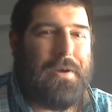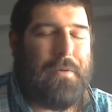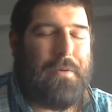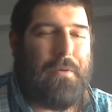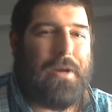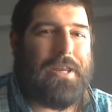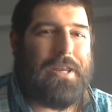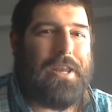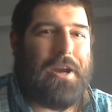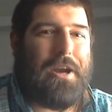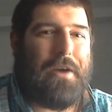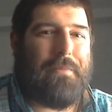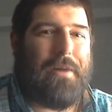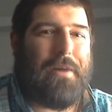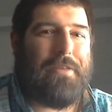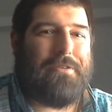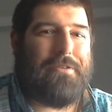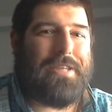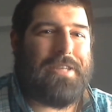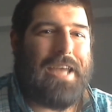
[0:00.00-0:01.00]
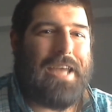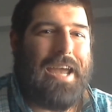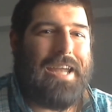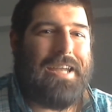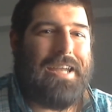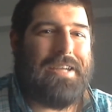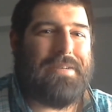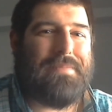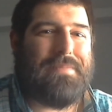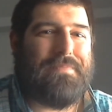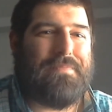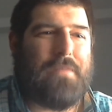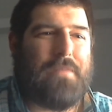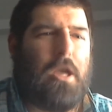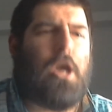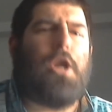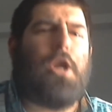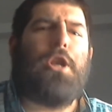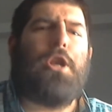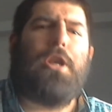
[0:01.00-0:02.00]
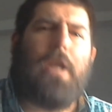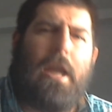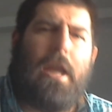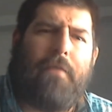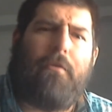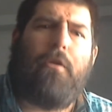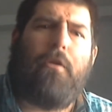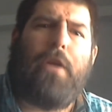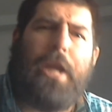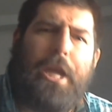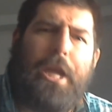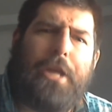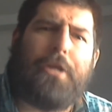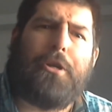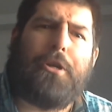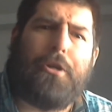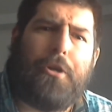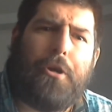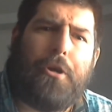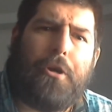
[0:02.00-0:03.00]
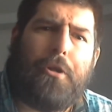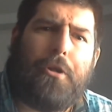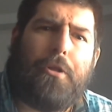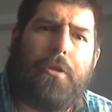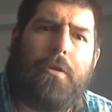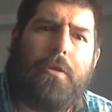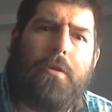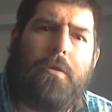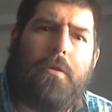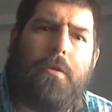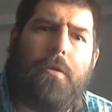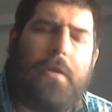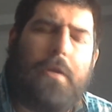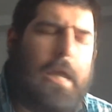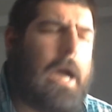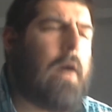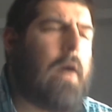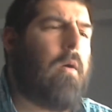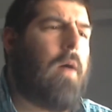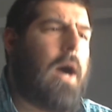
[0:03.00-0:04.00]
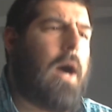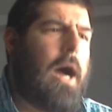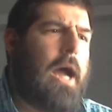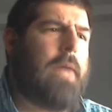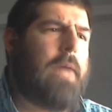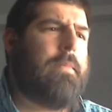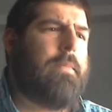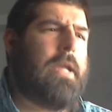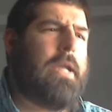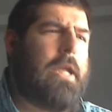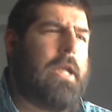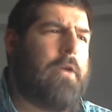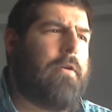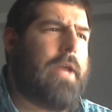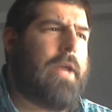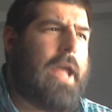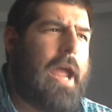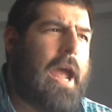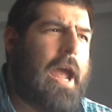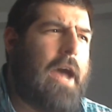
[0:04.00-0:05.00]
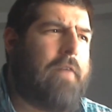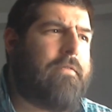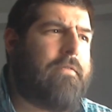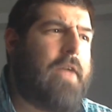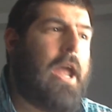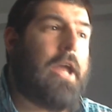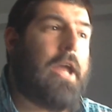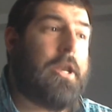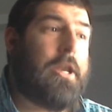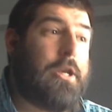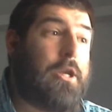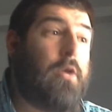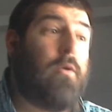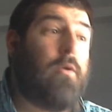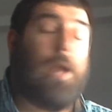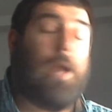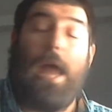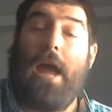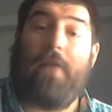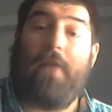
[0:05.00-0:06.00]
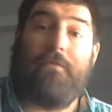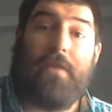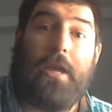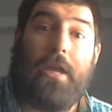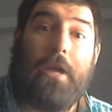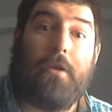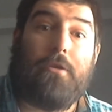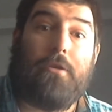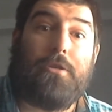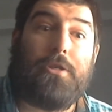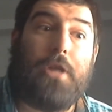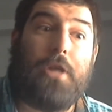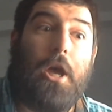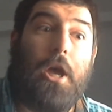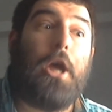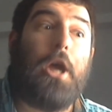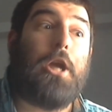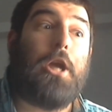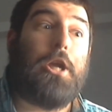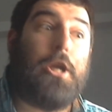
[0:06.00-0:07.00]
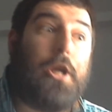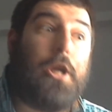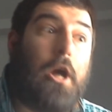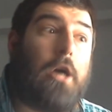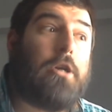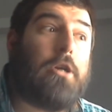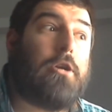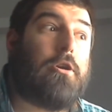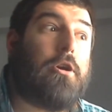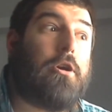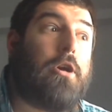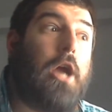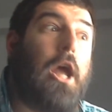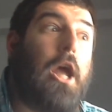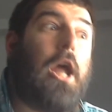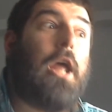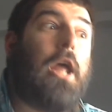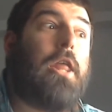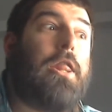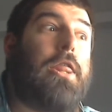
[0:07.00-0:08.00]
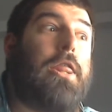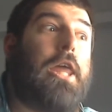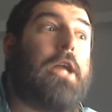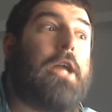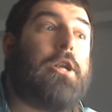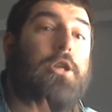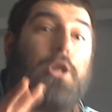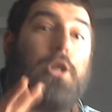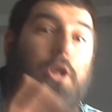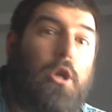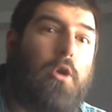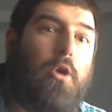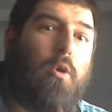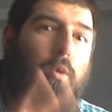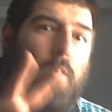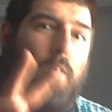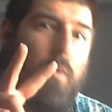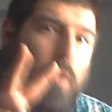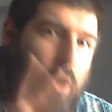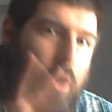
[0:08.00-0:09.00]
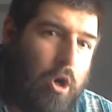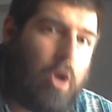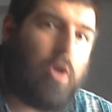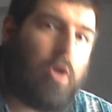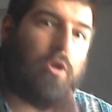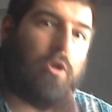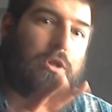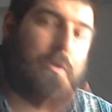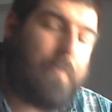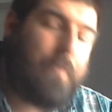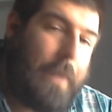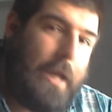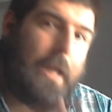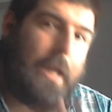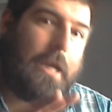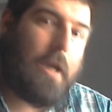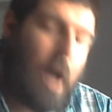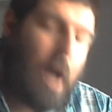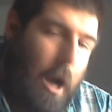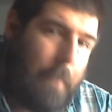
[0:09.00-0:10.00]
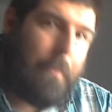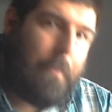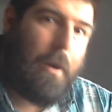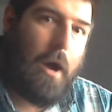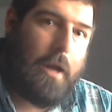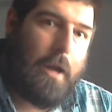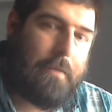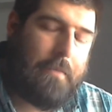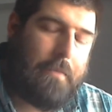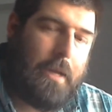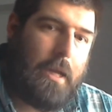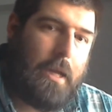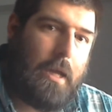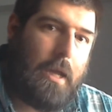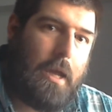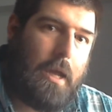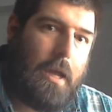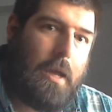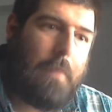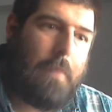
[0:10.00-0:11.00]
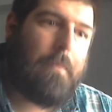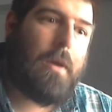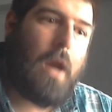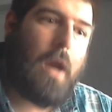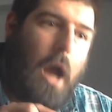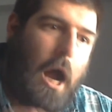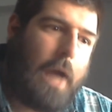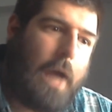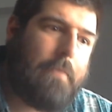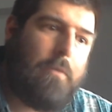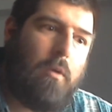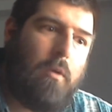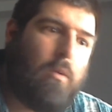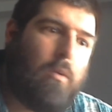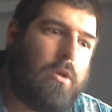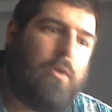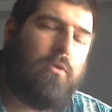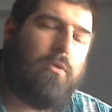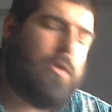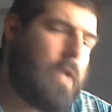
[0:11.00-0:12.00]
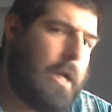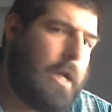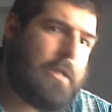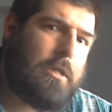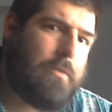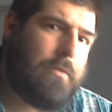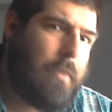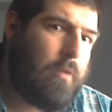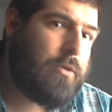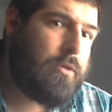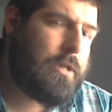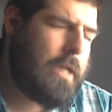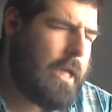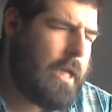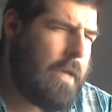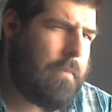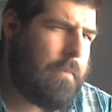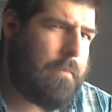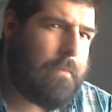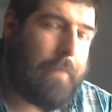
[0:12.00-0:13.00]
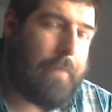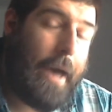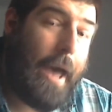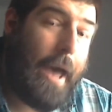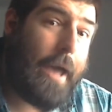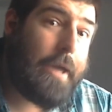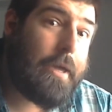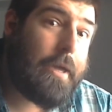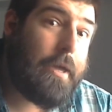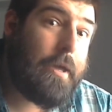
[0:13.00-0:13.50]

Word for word: what did our mother say? Never hit a girl. Now, I'm a year and a half and two and a half years younger than two girls beating up on me, but I'm the one who's not supposed to hit back.